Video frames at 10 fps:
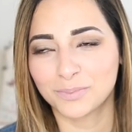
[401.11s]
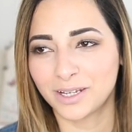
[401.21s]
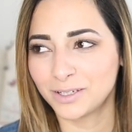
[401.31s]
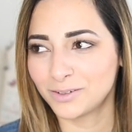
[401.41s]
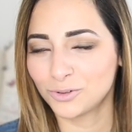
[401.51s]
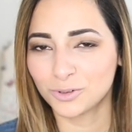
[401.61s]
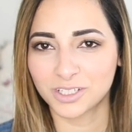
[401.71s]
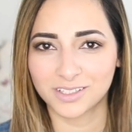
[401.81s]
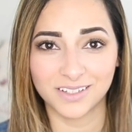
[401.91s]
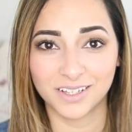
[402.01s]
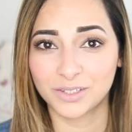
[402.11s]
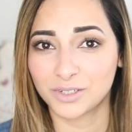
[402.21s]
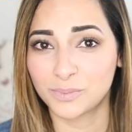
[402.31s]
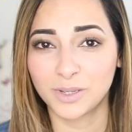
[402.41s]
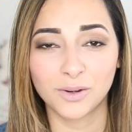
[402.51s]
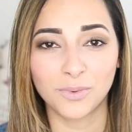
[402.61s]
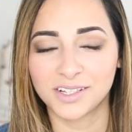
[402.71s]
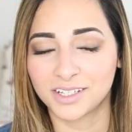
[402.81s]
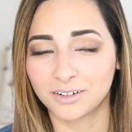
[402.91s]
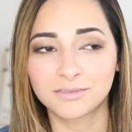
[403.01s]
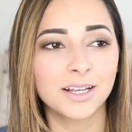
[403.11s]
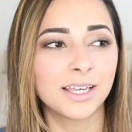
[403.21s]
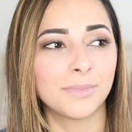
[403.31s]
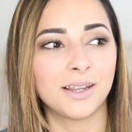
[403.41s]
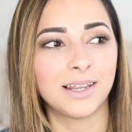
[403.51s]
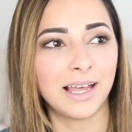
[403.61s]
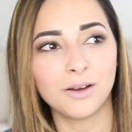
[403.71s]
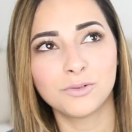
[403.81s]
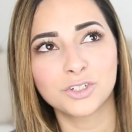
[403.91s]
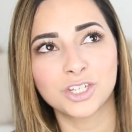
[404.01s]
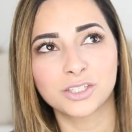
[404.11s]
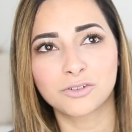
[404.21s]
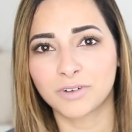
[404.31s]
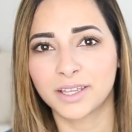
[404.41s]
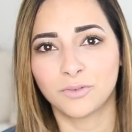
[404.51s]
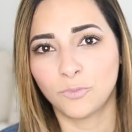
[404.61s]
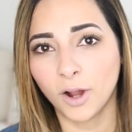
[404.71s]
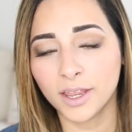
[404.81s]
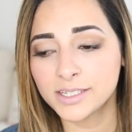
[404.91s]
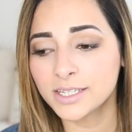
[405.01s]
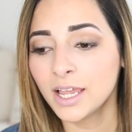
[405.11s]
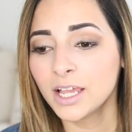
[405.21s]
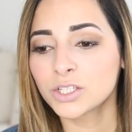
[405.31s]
My daughter's nursery is pink, white, and gray. My lounge is gray and white.